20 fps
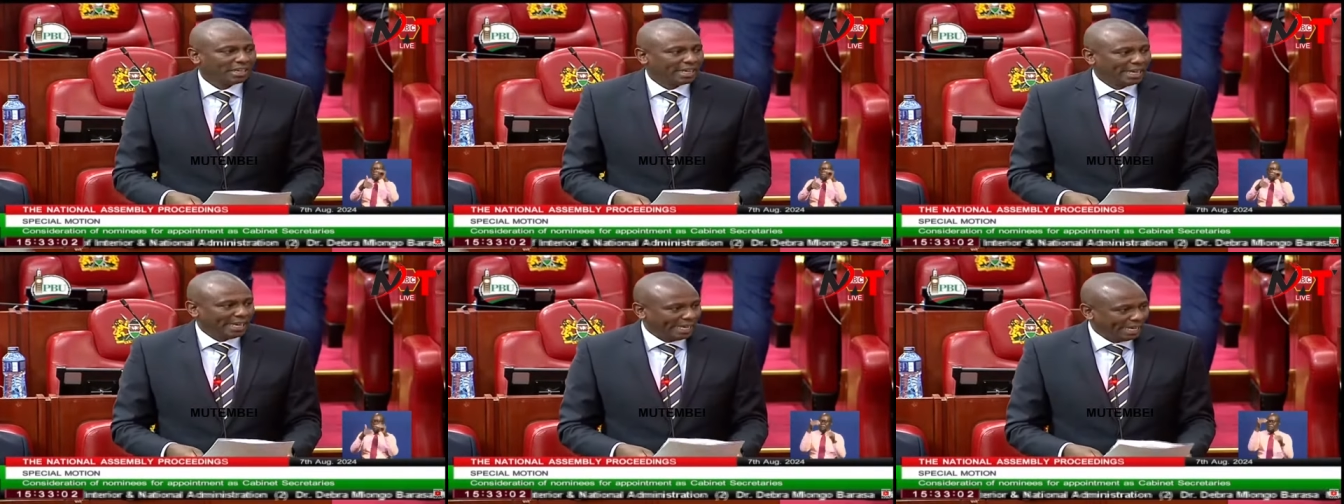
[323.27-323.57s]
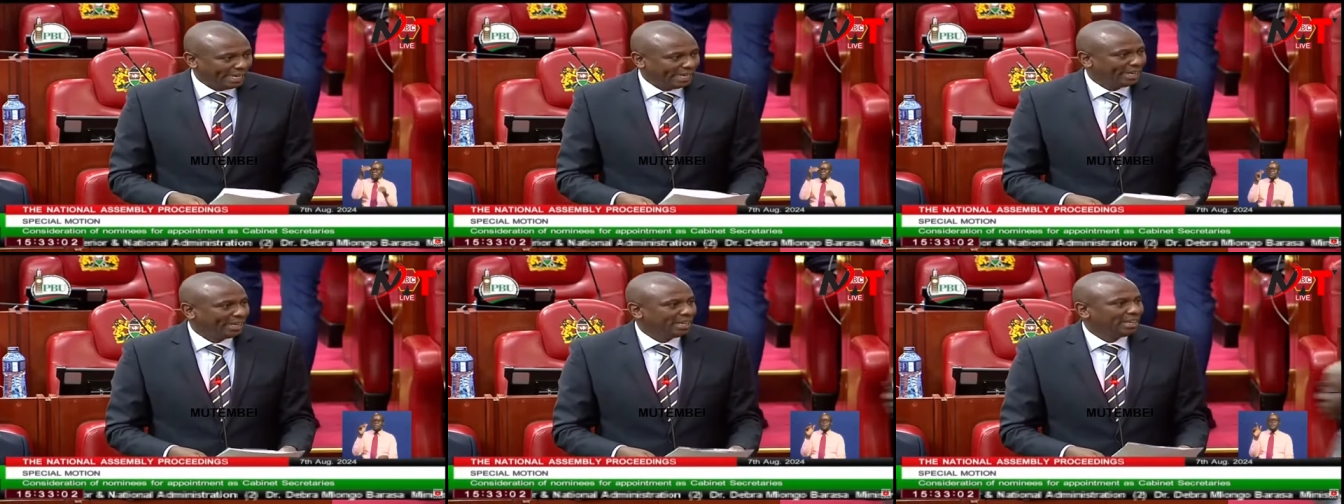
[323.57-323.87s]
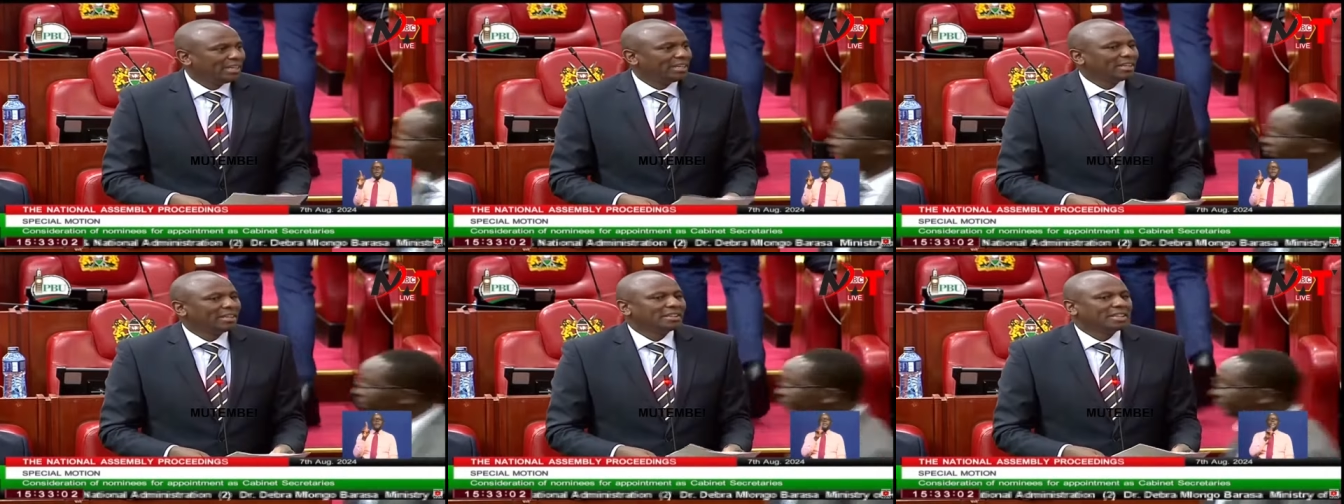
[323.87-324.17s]
in
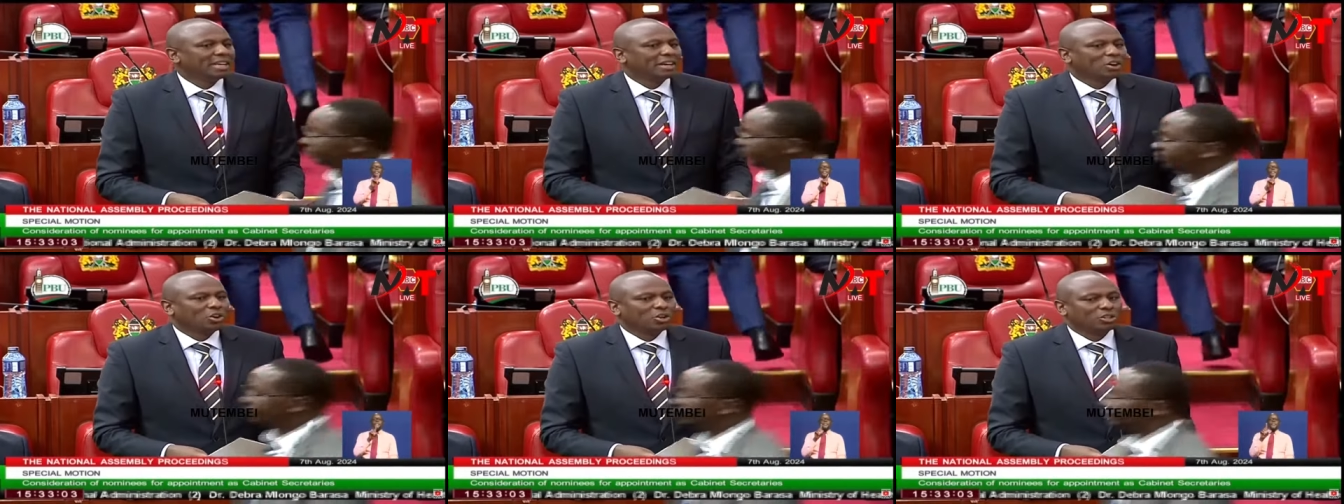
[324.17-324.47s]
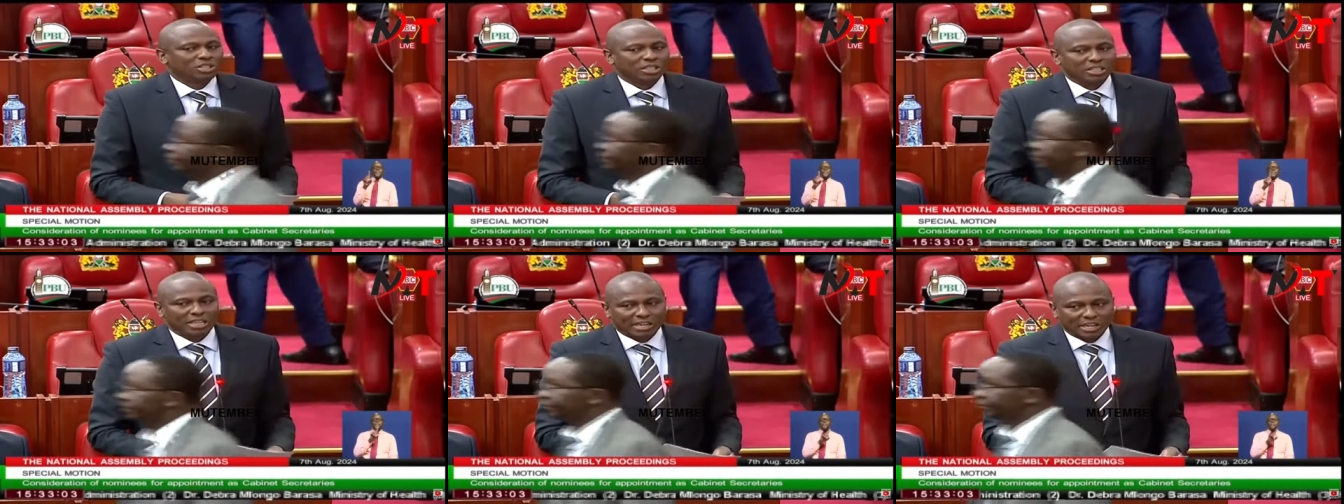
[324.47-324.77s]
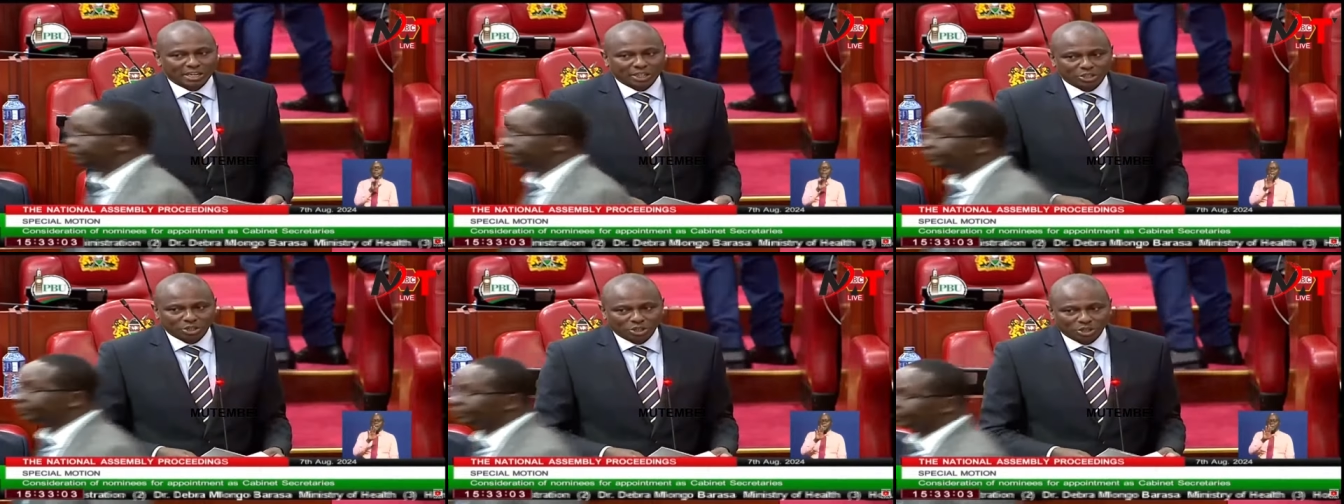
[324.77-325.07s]
the
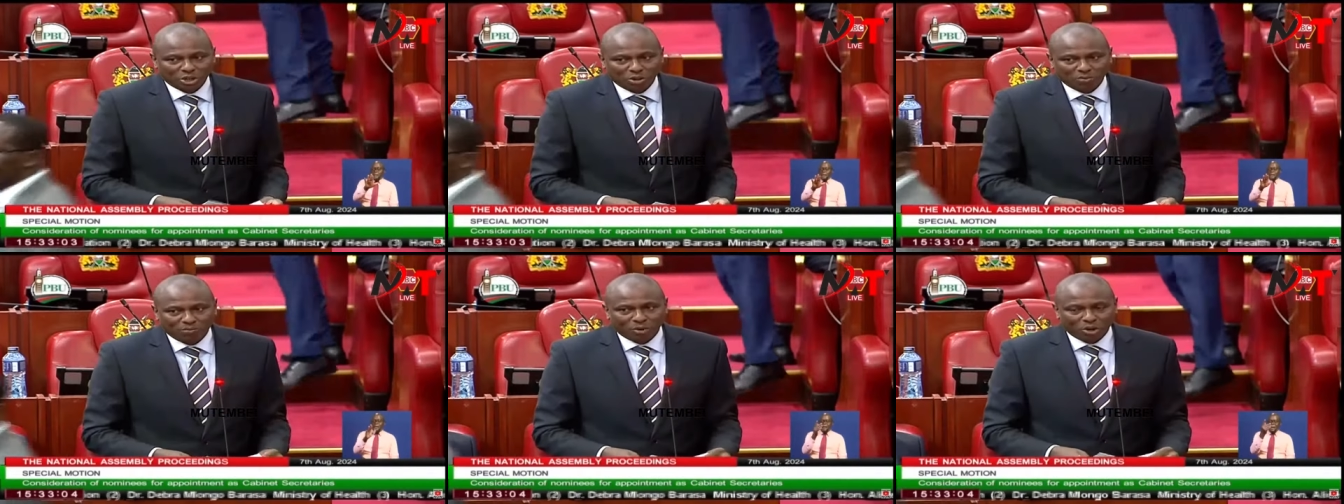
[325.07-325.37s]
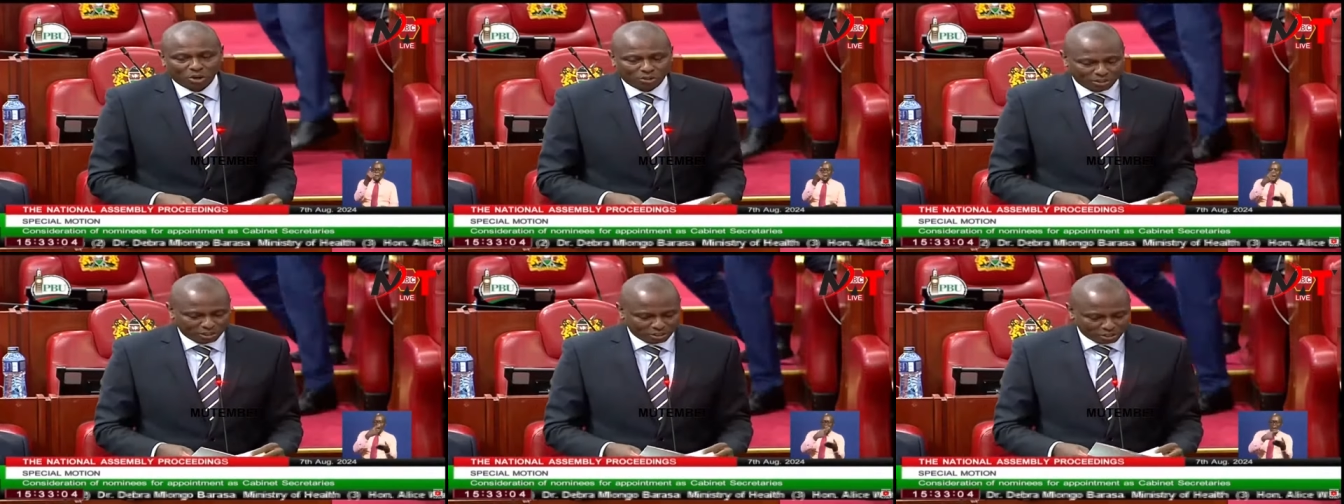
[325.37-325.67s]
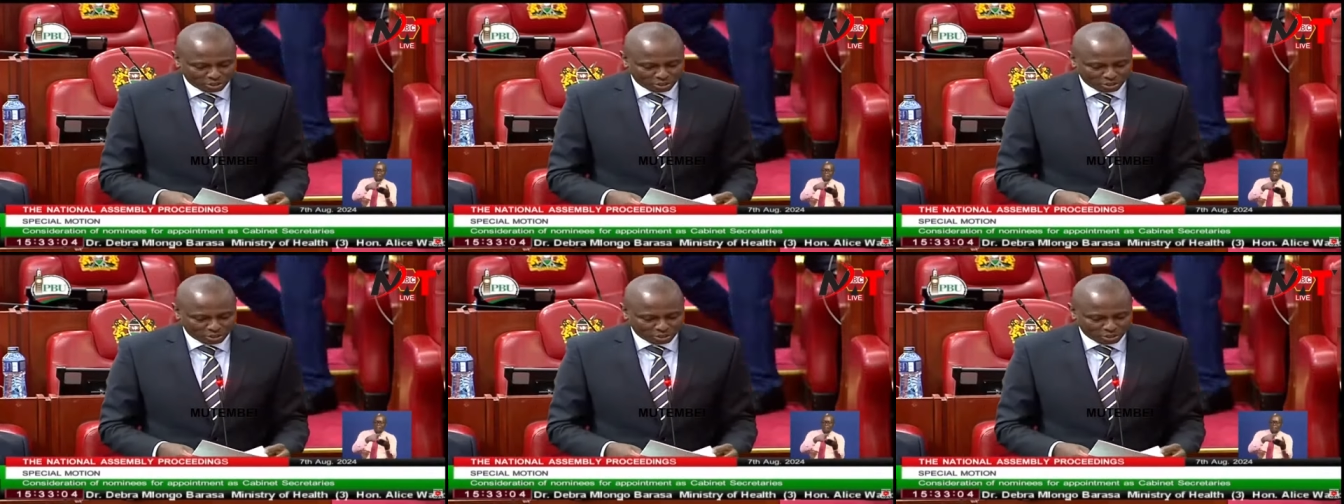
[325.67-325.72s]
consideration of all these